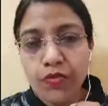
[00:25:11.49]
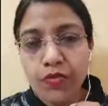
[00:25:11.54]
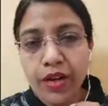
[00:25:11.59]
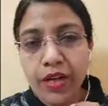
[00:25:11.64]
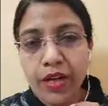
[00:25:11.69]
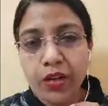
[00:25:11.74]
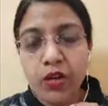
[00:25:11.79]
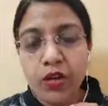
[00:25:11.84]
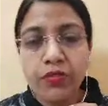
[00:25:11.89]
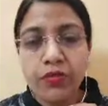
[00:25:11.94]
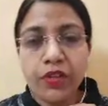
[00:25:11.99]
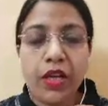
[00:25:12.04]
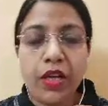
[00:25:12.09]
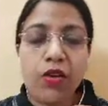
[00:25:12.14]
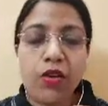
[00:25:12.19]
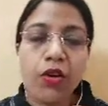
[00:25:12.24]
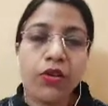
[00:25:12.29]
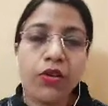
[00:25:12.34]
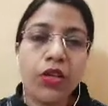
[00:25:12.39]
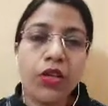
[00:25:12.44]
of the or the
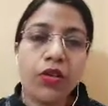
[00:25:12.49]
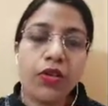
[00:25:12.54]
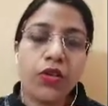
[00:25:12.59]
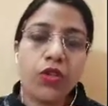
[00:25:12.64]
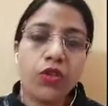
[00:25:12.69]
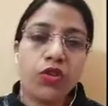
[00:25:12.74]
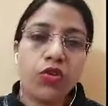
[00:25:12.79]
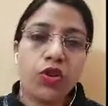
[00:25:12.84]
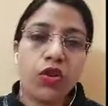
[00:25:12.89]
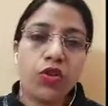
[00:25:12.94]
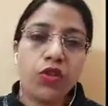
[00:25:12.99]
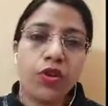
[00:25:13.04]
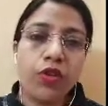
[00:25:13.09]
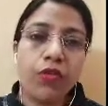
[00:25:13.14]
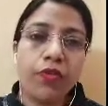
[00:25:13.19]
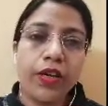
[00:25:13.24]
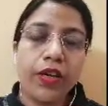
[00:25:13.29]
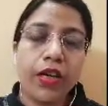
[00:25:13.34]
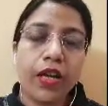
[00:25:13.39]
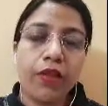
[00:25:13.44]
registration of an
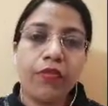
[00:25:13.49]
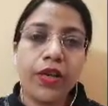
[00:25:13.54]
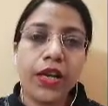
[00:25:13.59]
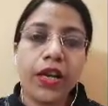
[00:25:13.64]
FIR.